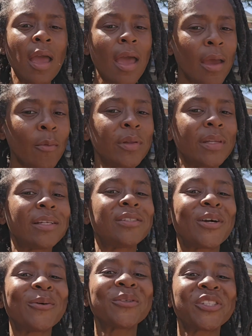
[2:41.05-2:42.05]
And when they
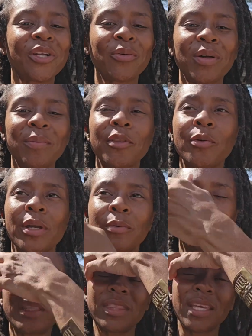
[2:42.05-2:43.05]
don't show up the way we